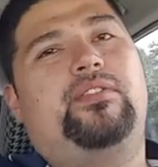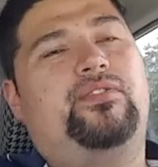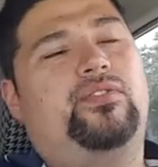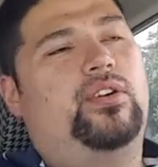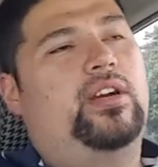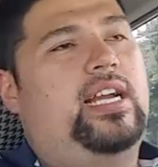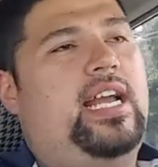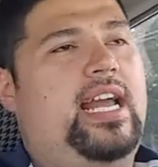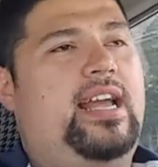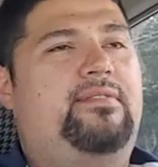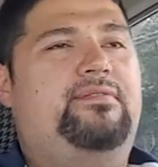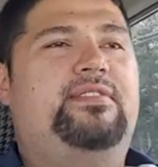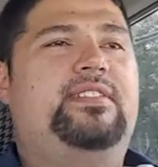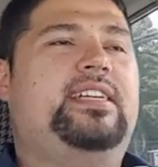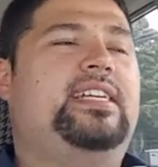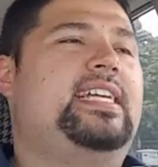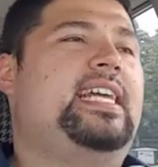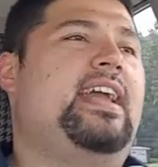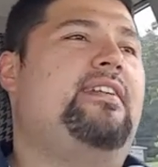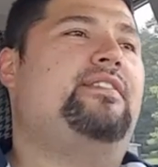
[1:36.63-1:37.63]
Okay?
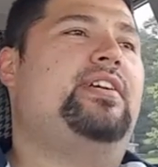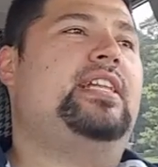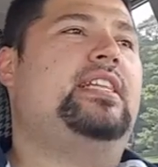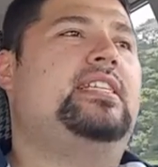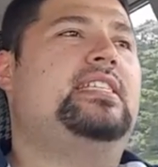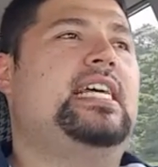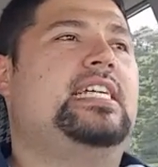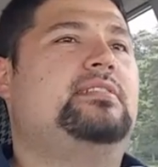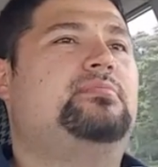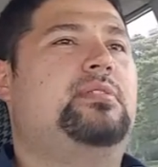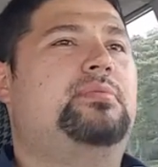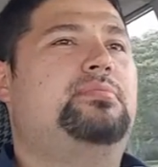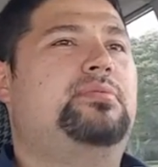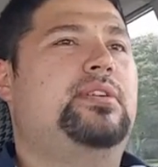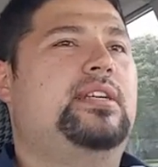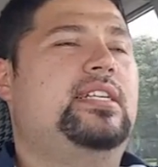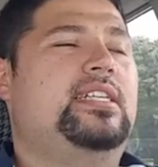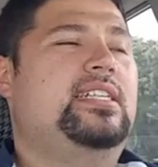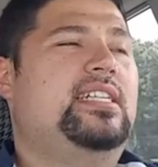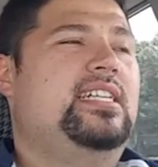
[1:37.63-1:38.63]
Can't forget the decimal
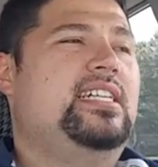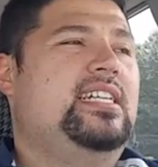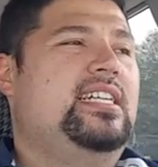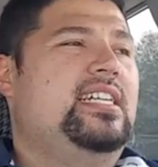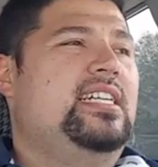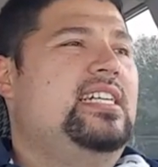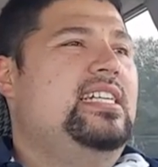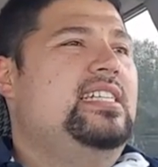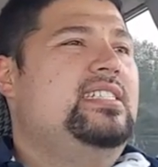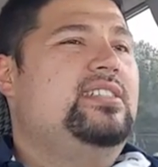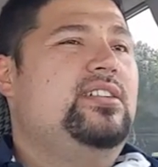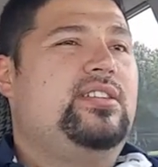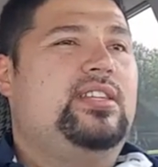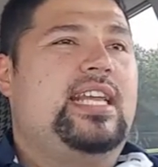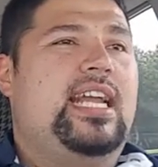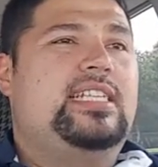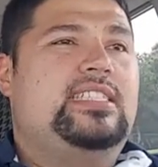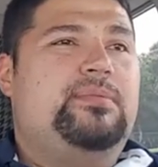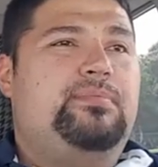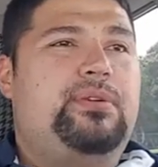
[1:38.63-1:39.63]
point. So
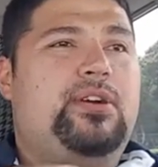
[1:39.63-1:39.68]
things are